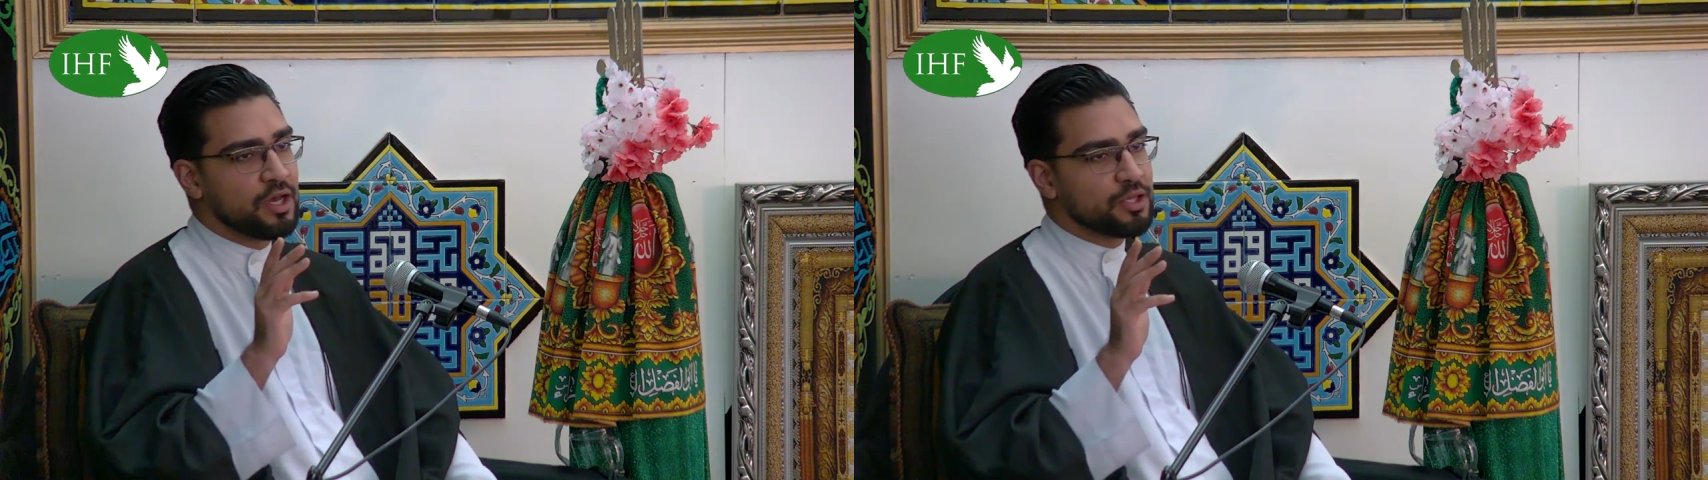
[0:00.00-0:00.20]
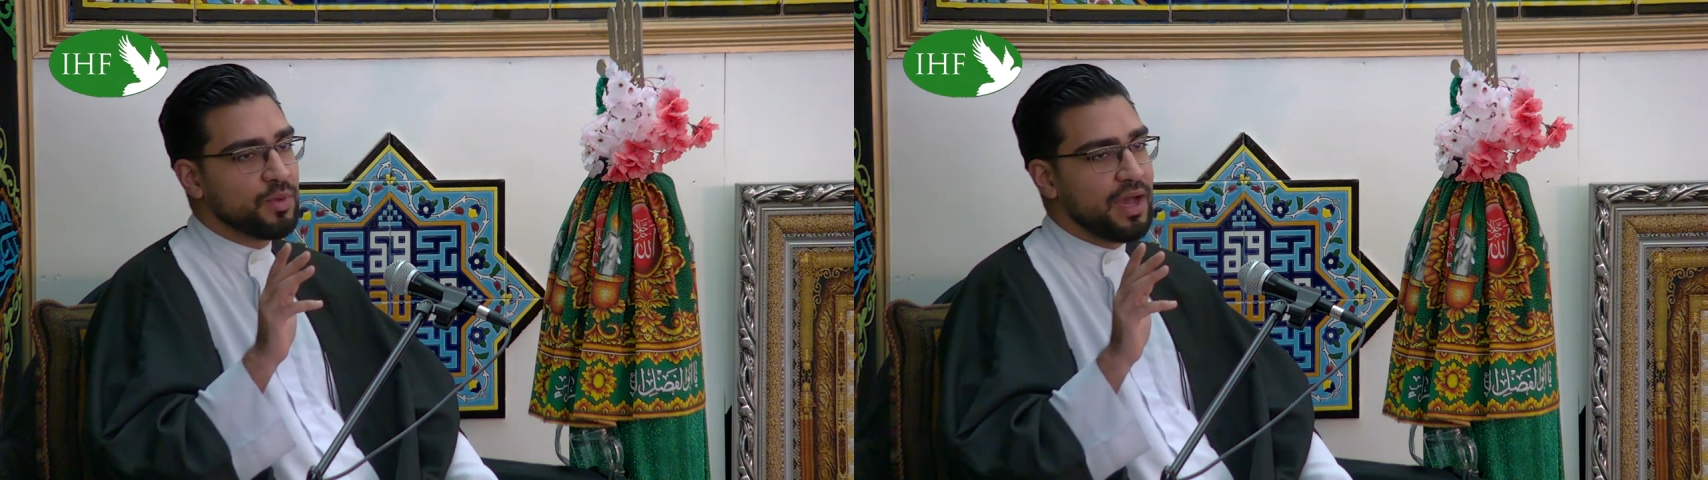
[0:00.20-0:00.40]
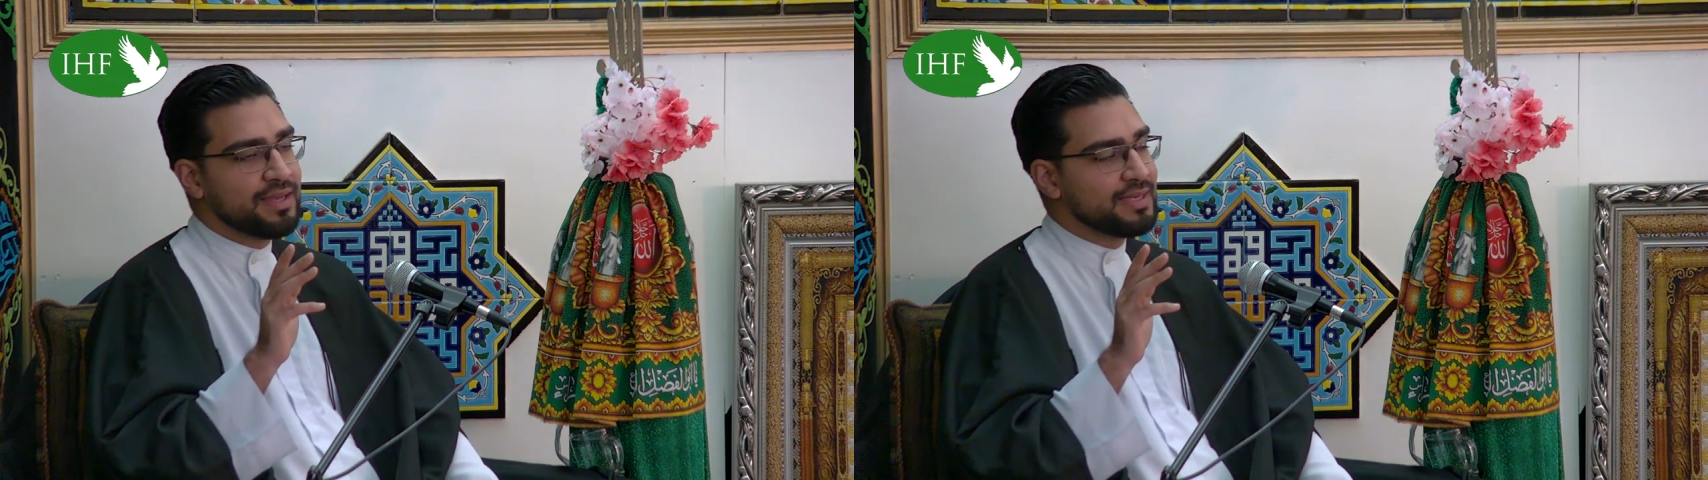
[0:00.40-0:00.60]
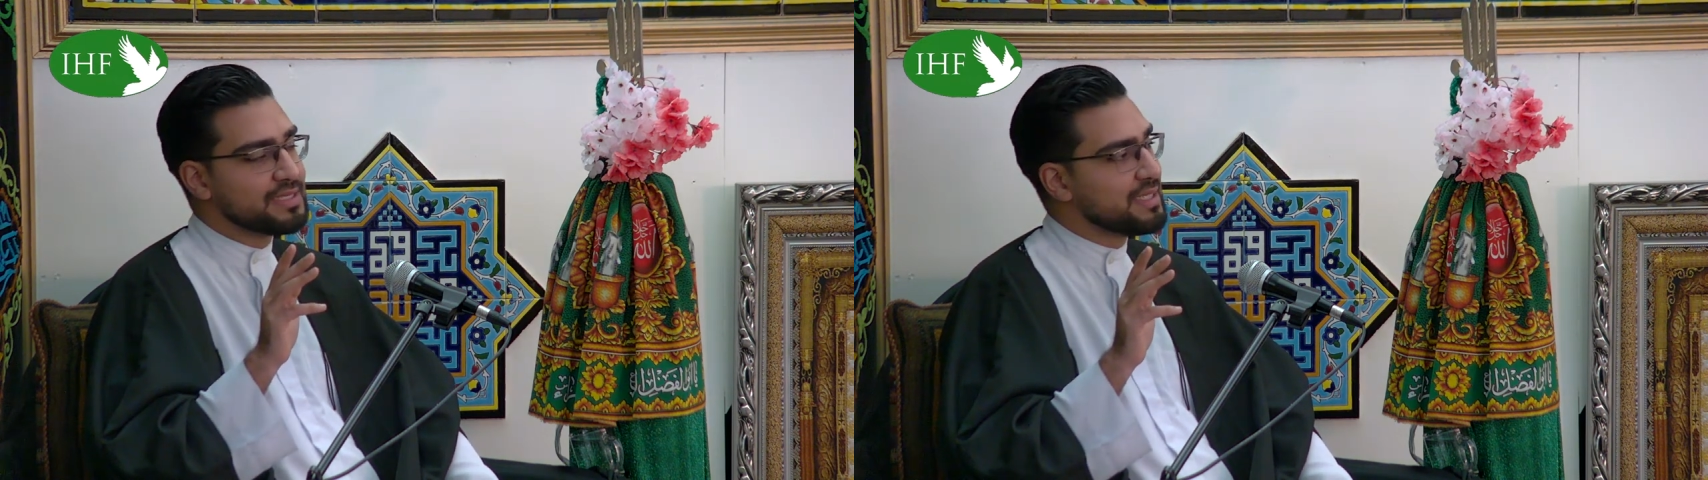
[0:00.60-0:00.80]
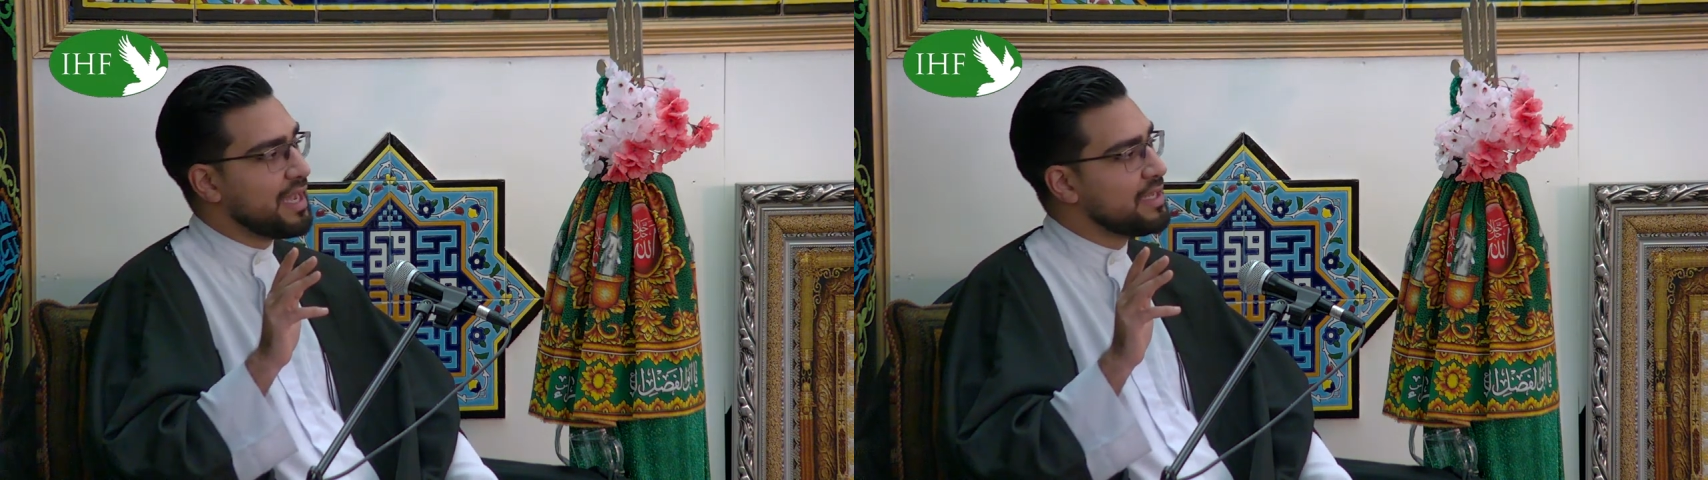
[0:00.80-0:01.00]
do we
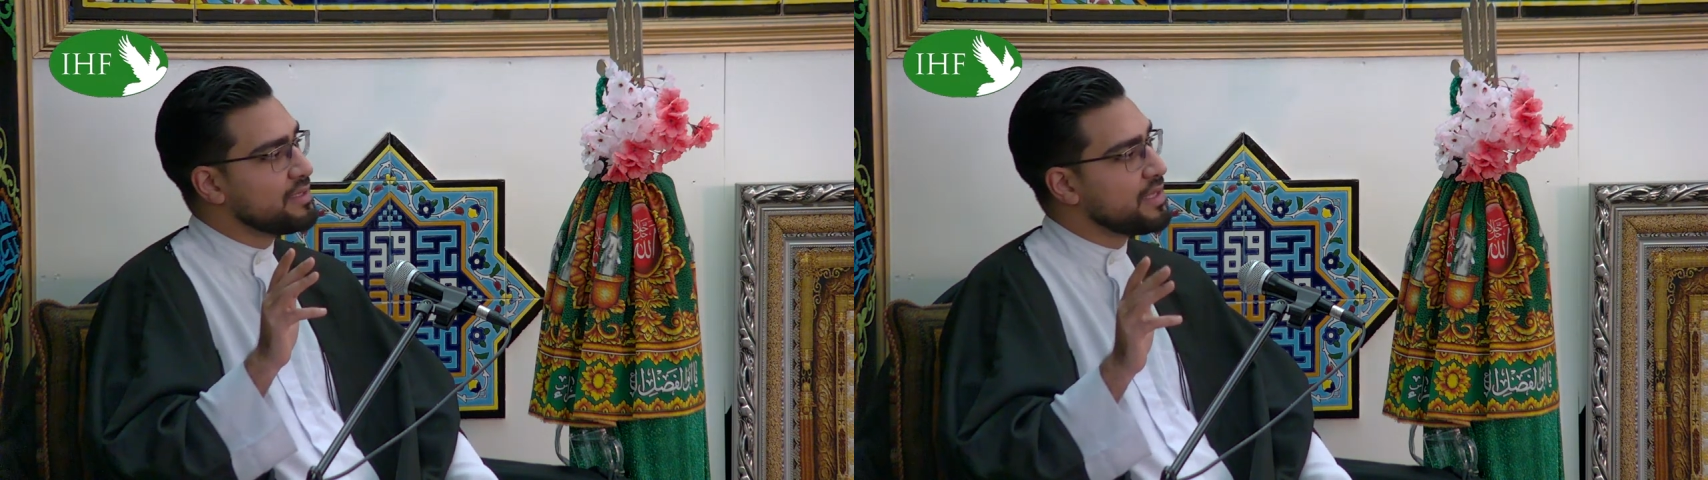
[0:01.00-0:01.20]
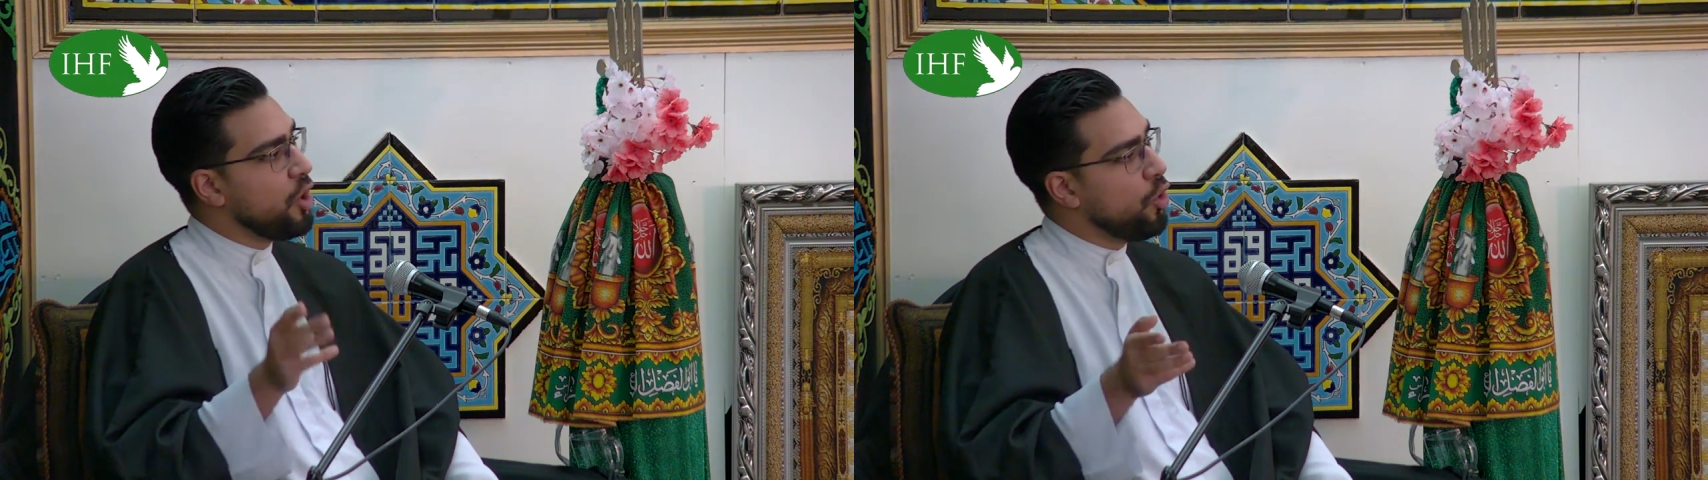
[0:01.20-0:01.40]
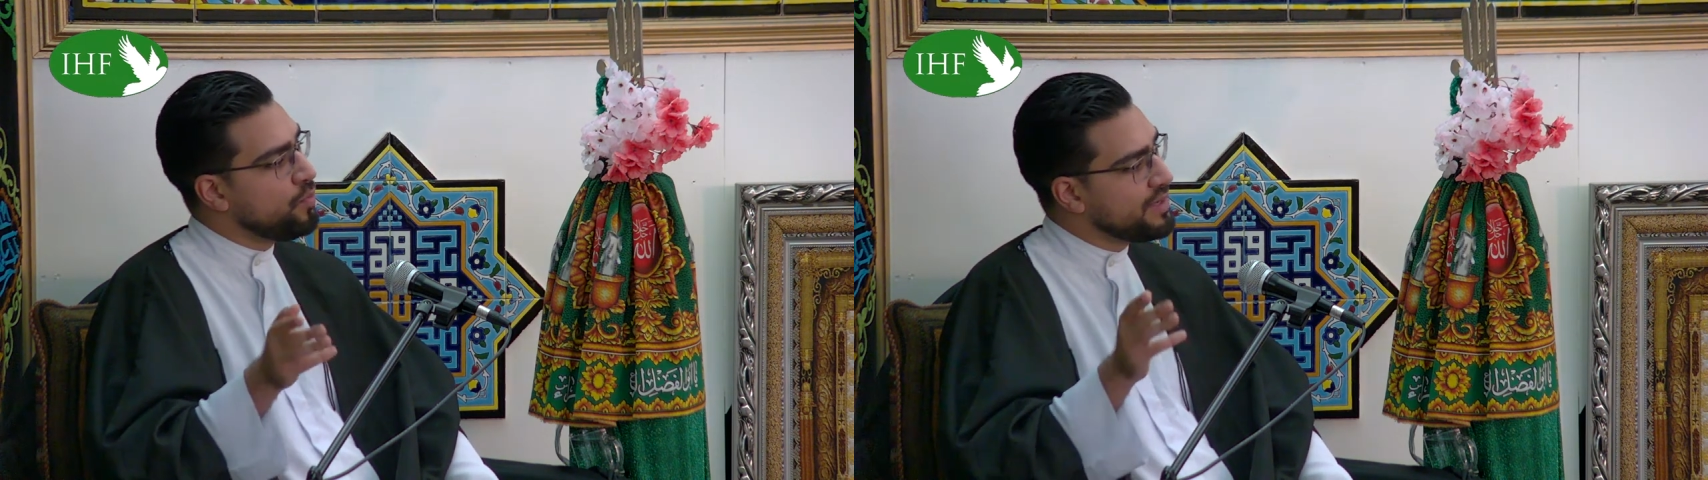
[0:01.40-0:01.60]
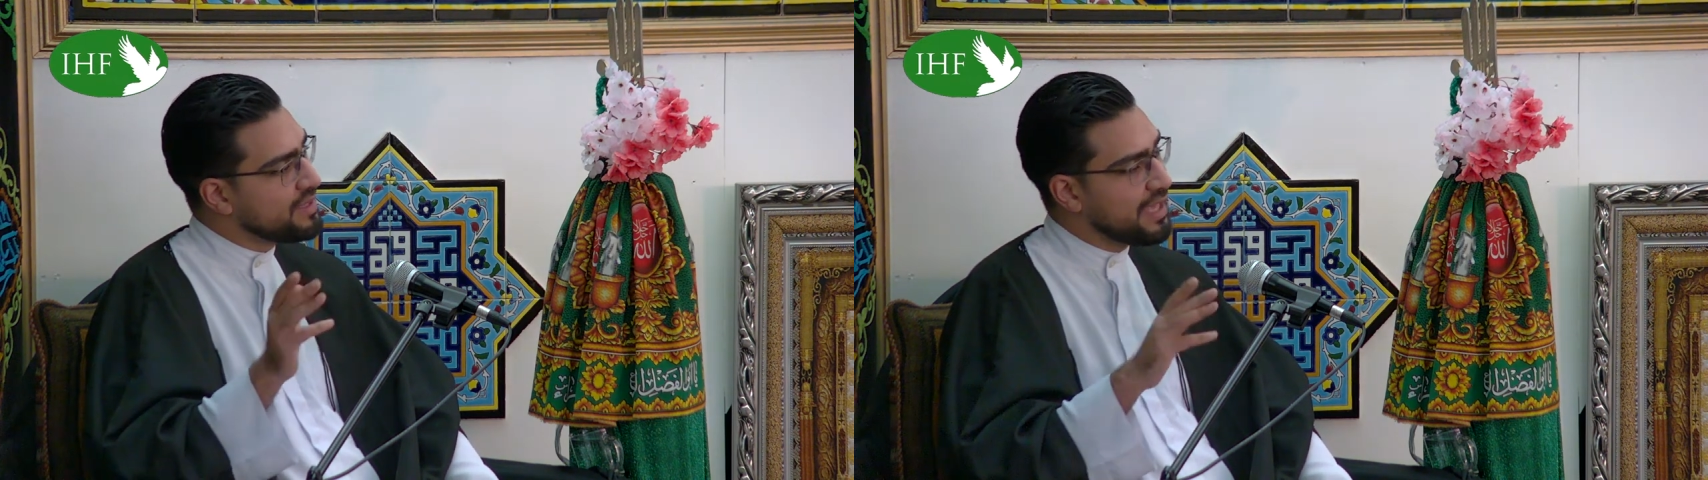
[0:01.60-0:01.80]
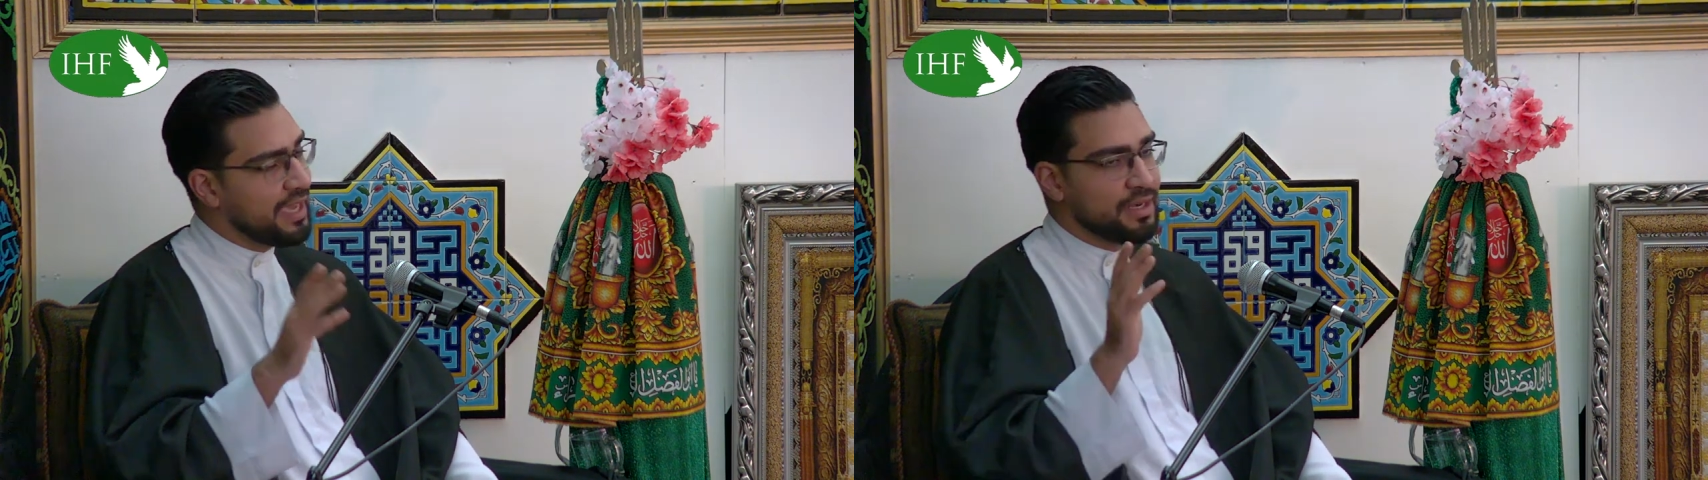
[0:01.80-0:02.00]
understand that only
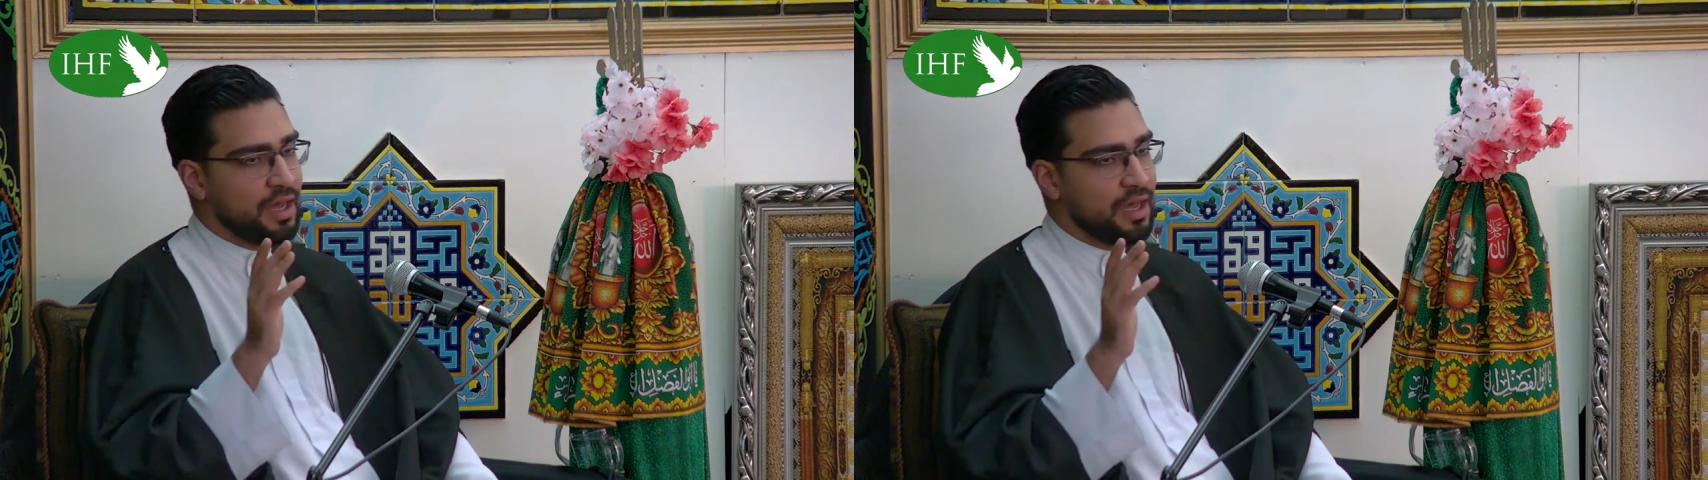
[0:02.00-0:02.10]
then